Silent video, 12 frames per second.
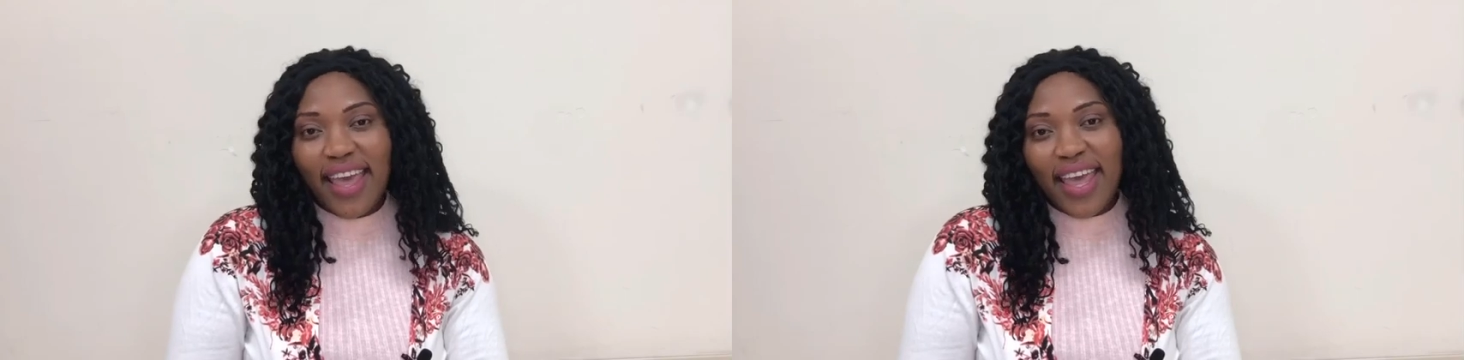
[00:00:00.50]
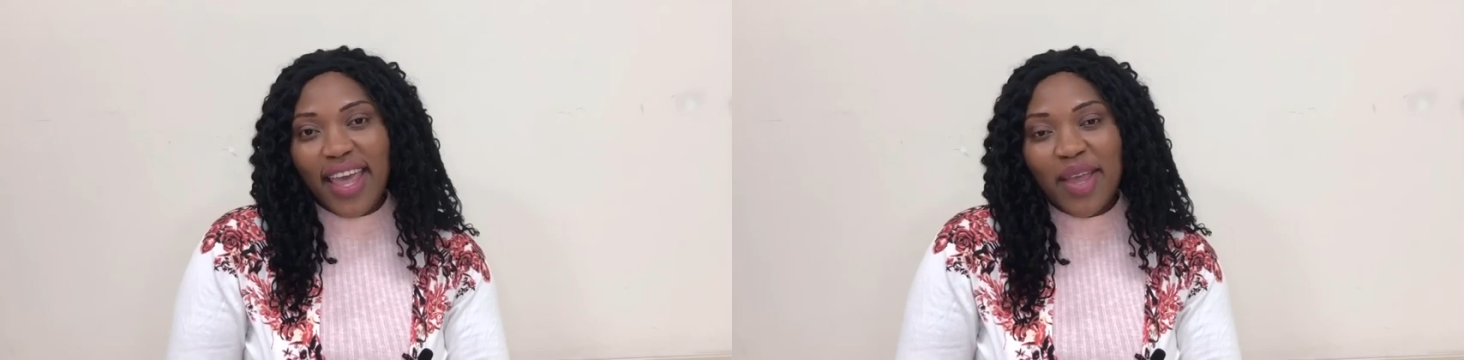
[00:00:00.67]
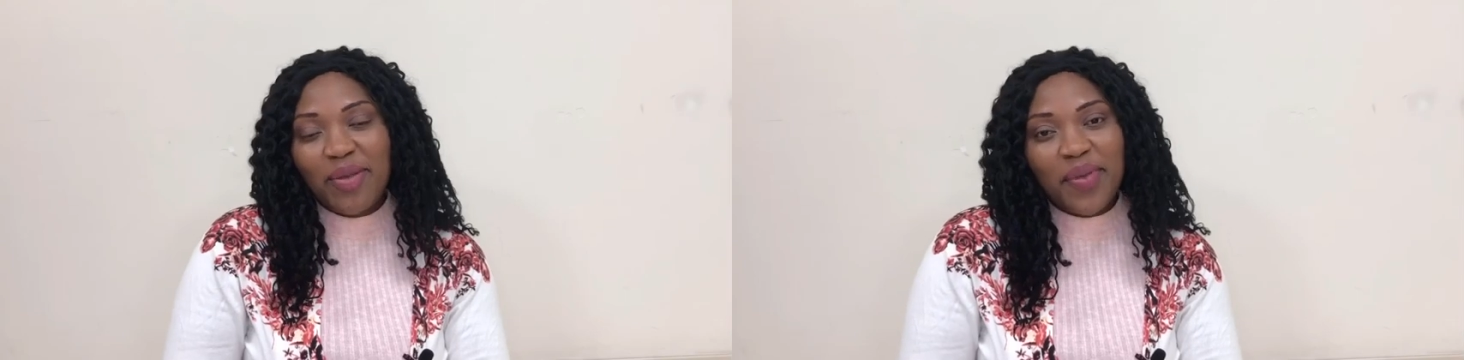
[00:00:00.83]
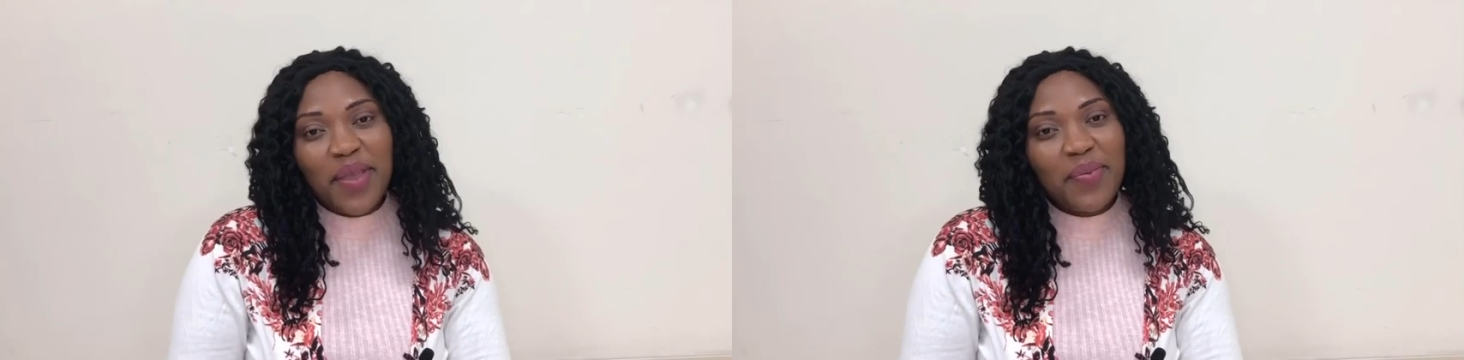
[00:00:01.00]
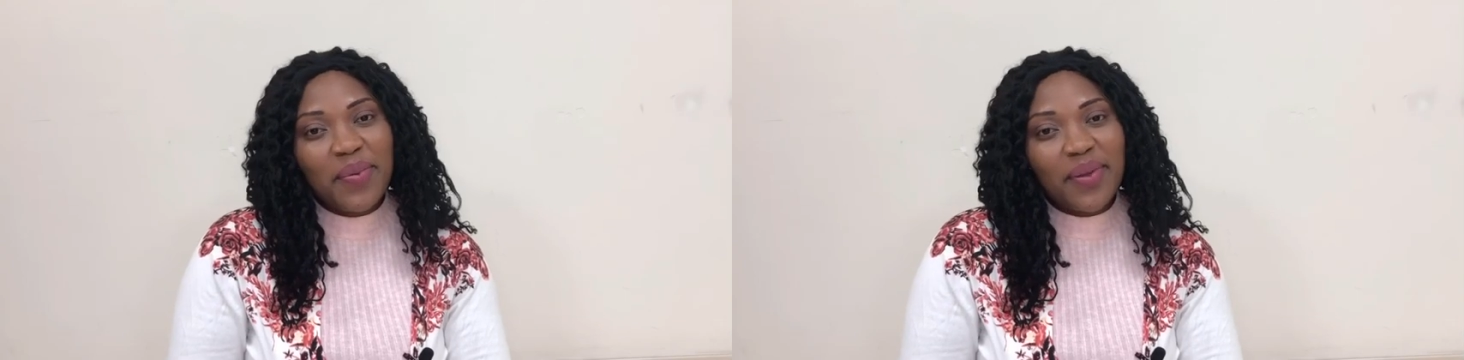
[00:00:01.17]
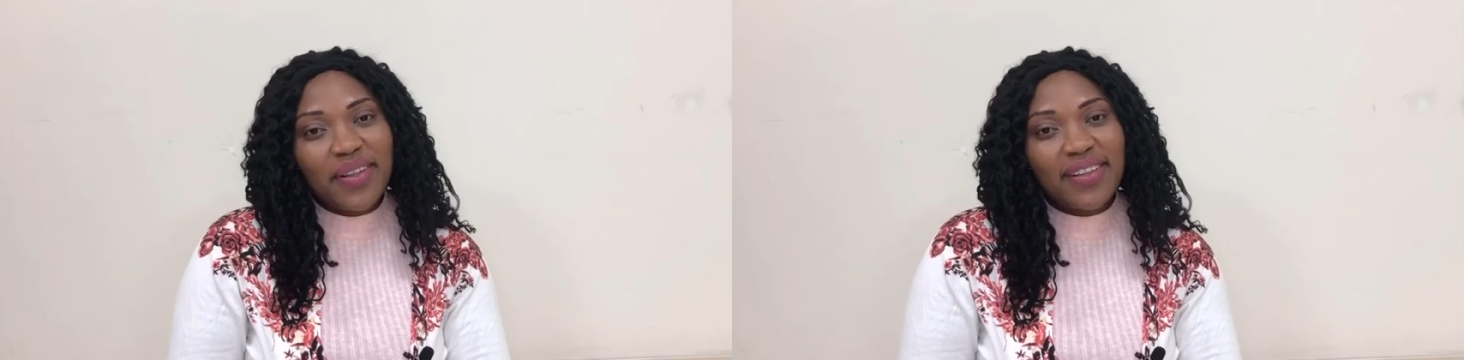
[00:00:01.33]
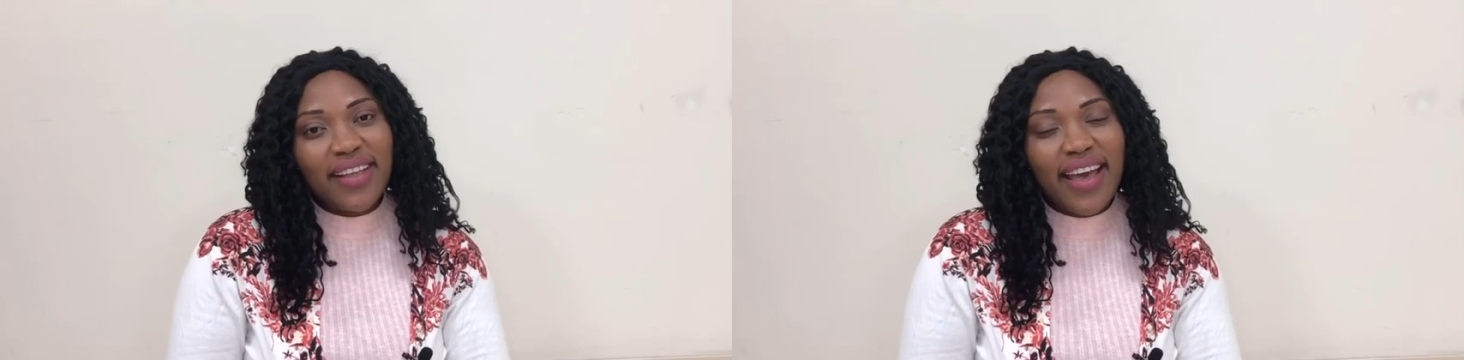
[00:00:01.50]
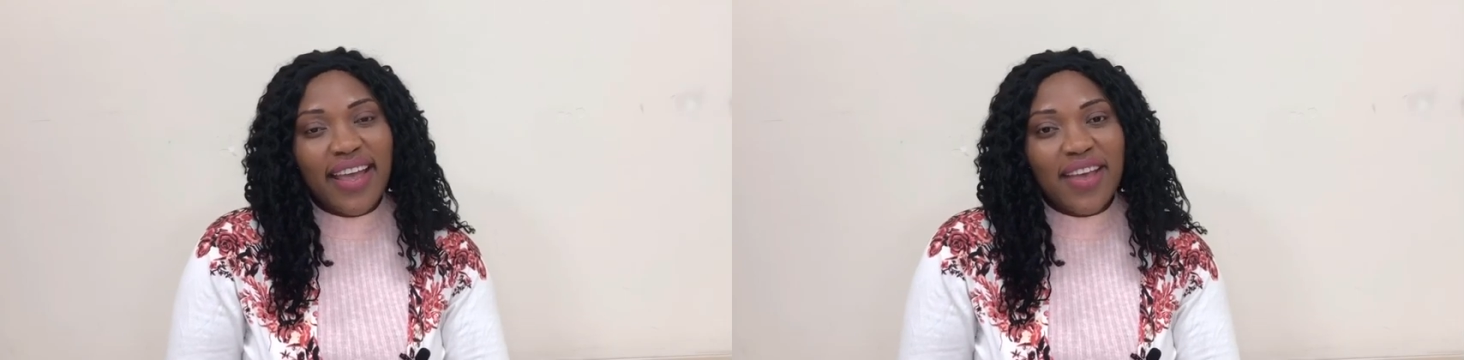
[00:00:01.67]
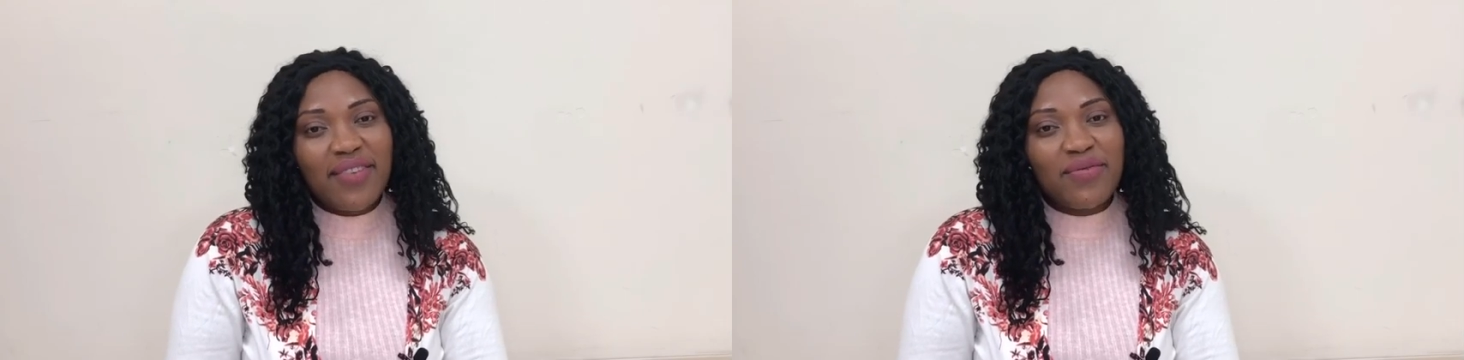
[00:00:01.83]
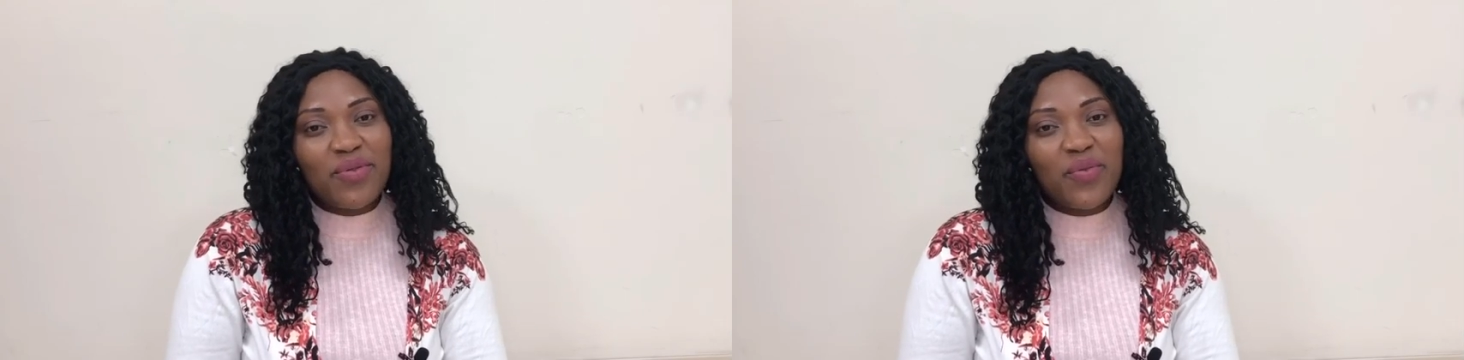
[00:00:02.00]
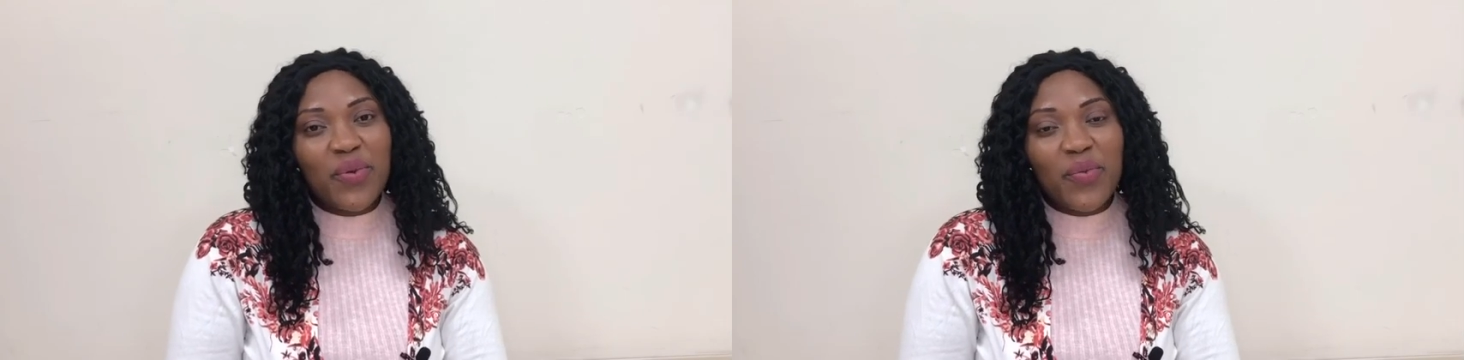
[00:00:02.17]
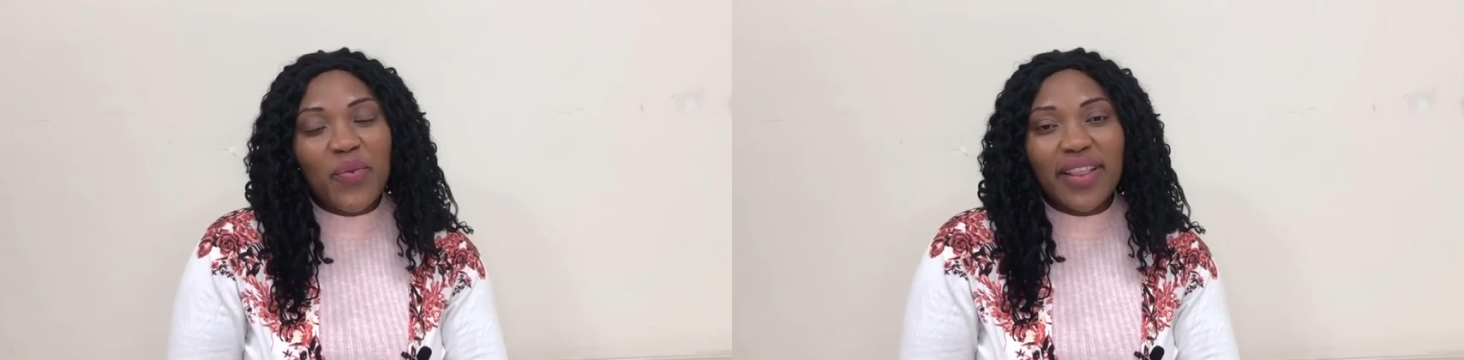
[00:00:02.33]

Hey people, hi everyone,